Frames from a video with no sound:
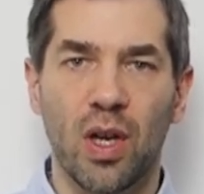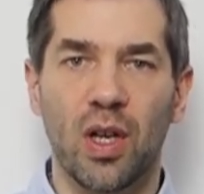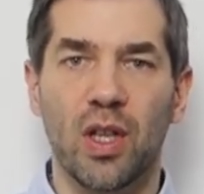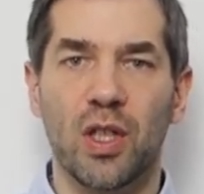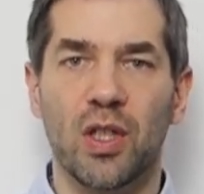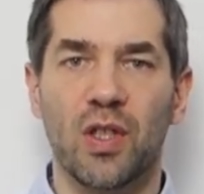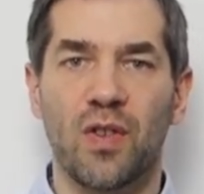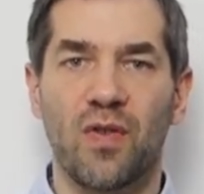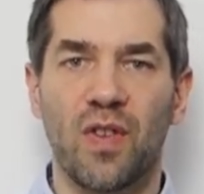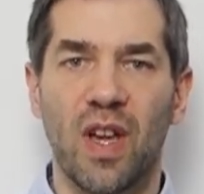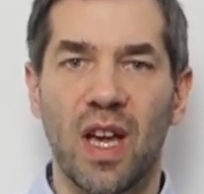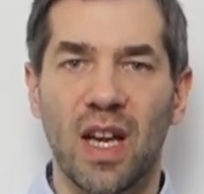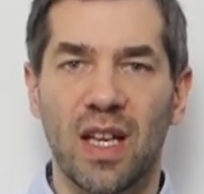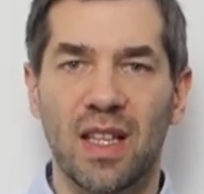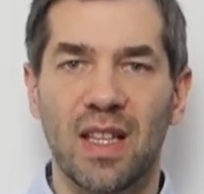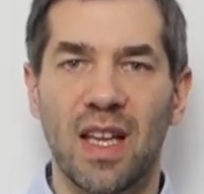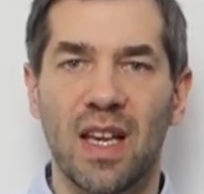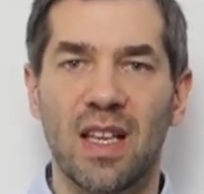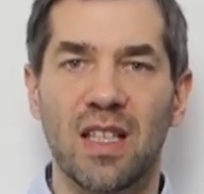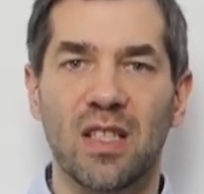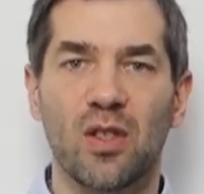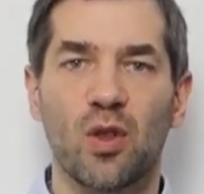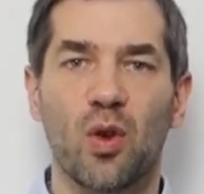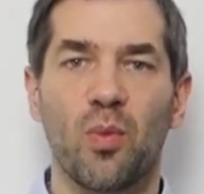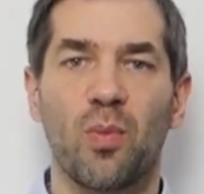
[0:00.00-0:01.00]
the sound of
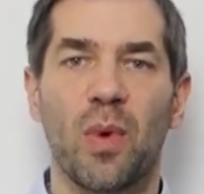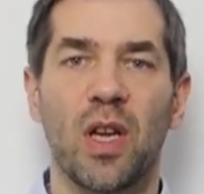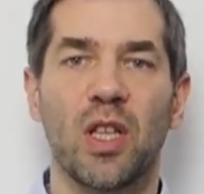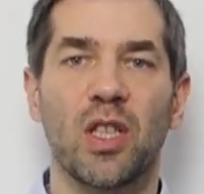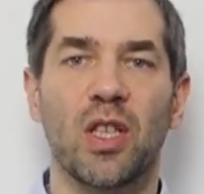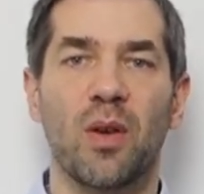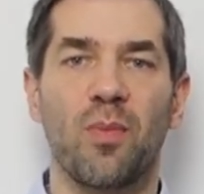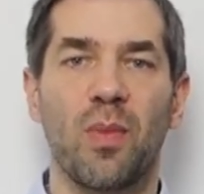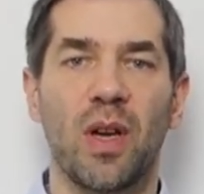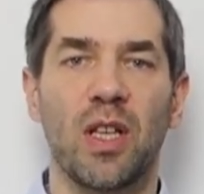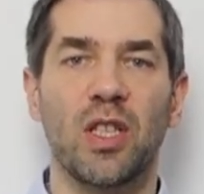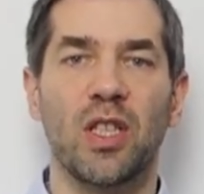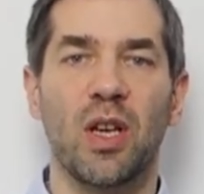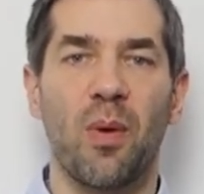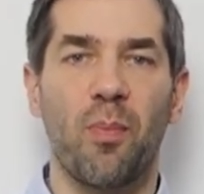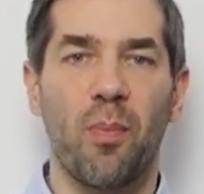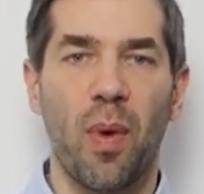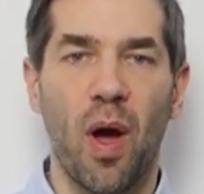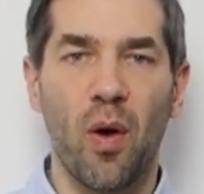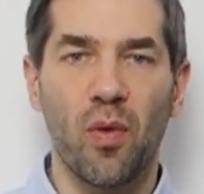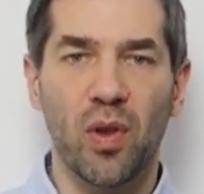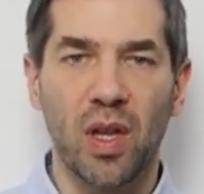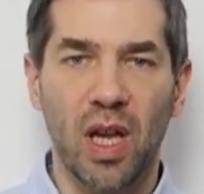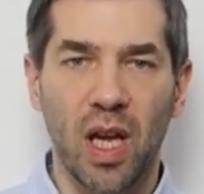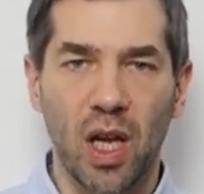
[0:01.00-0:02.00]
your instrument will be
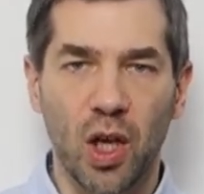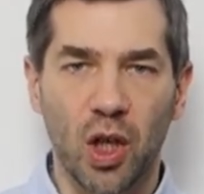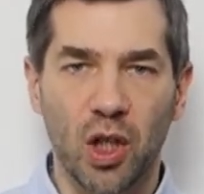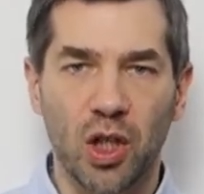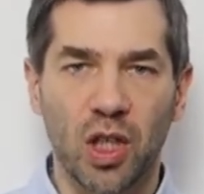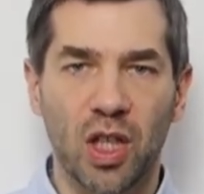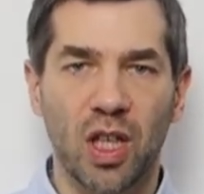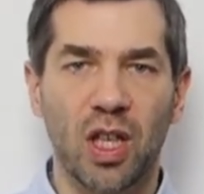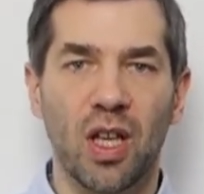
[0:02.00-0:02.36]
fuller,